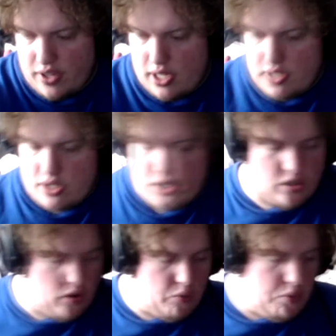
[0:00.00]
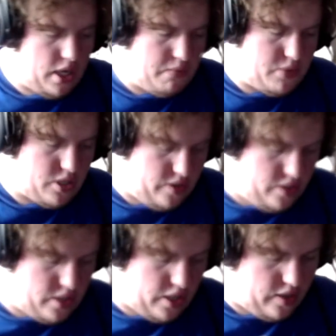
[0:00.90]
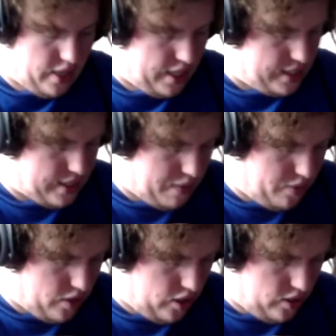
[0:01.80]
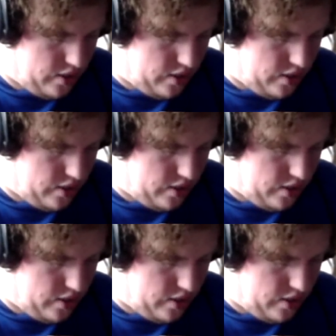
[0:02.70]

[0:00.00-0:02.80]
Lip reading: additional worm screws, so as I will call